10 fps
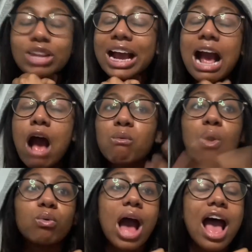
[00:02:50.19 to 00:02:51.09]
Like I
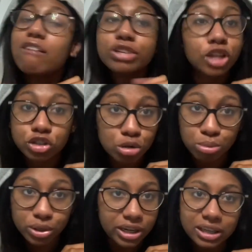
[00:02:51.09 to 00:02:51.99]
won't ever touch your
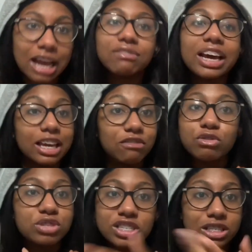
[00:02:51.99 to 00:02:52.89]
booty in life. Like if
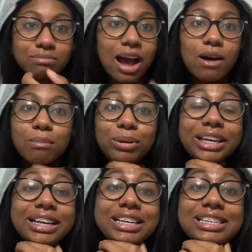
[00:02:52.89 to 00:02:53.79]
you just smile,
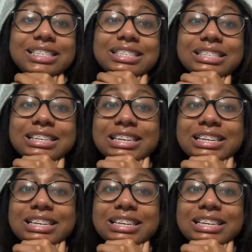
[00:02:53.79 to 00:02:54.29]
please.